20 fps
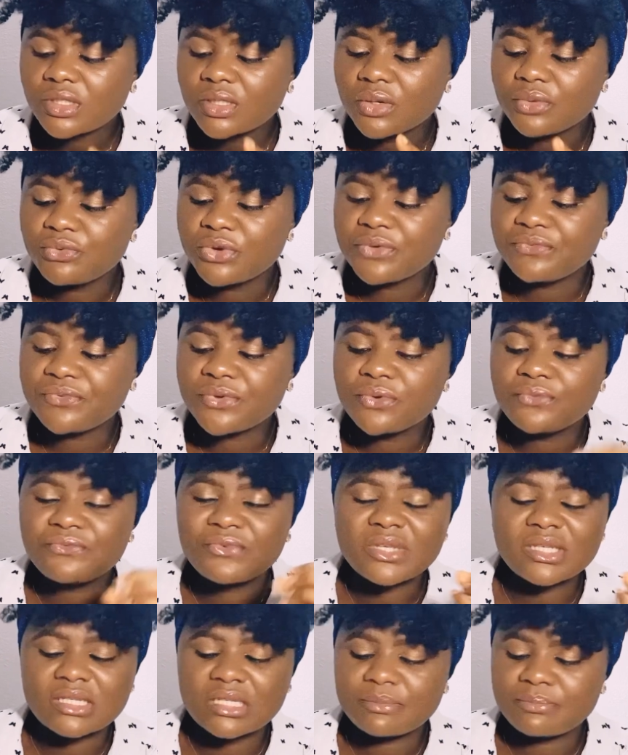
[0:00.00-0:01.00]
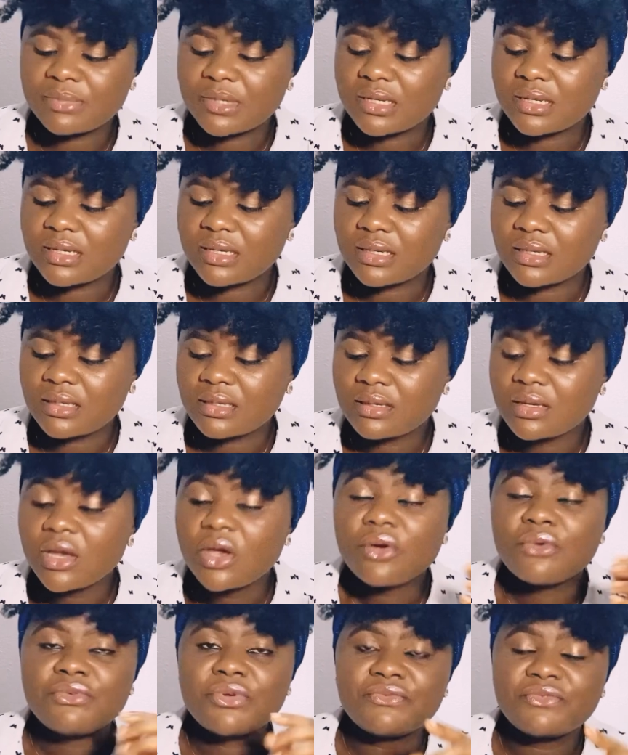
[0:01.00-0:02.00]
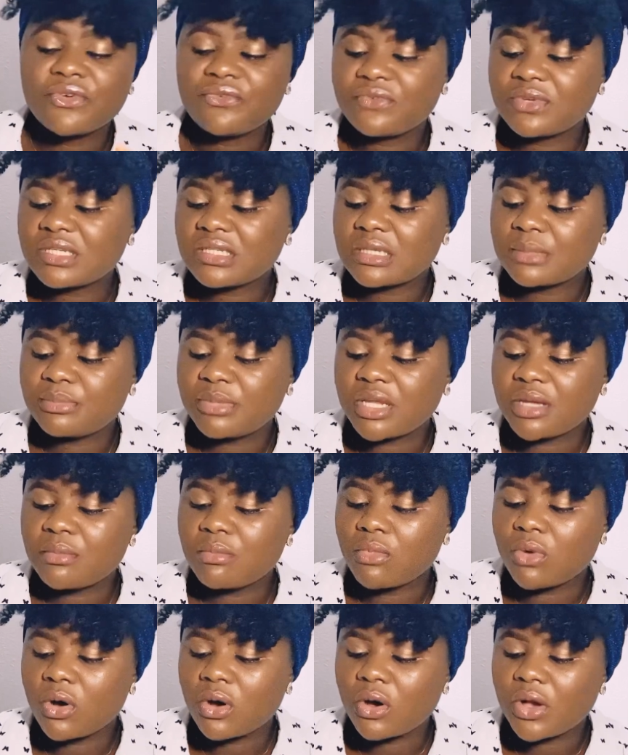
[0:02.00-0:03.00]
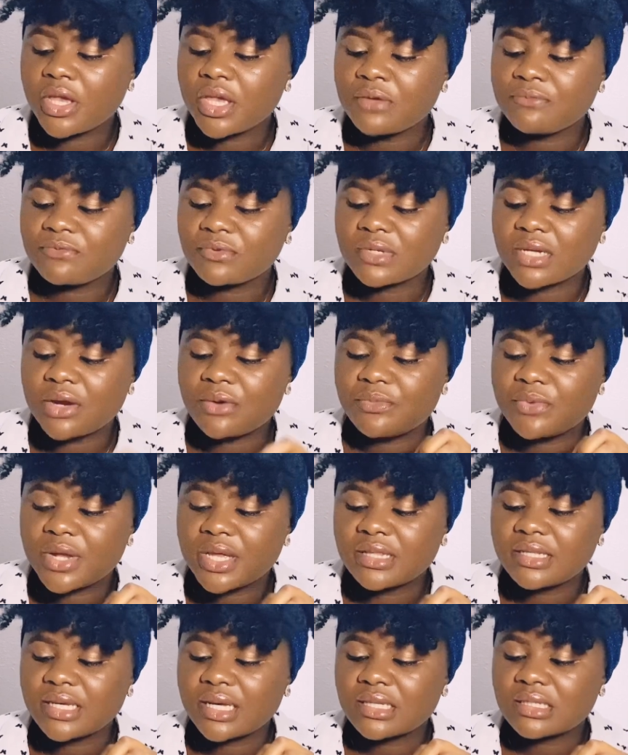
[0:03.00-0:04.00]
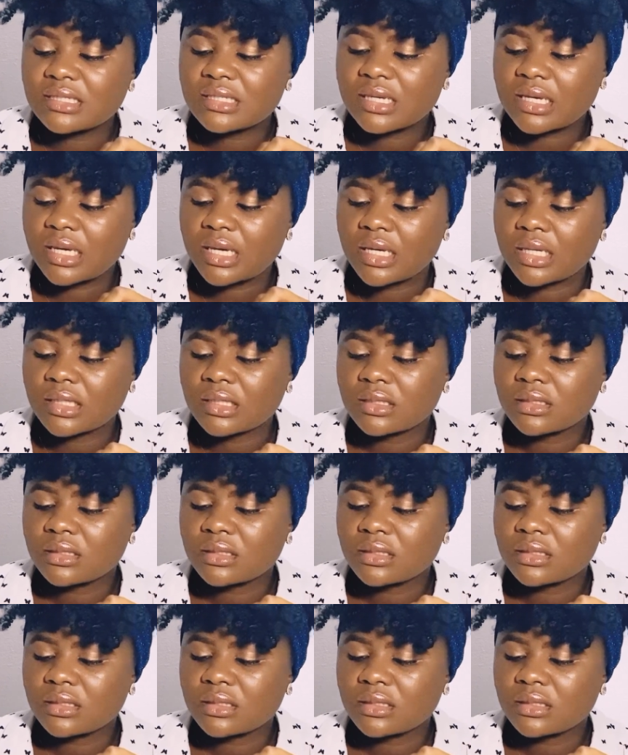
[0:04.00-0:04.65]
review visibly more even and radiant skin.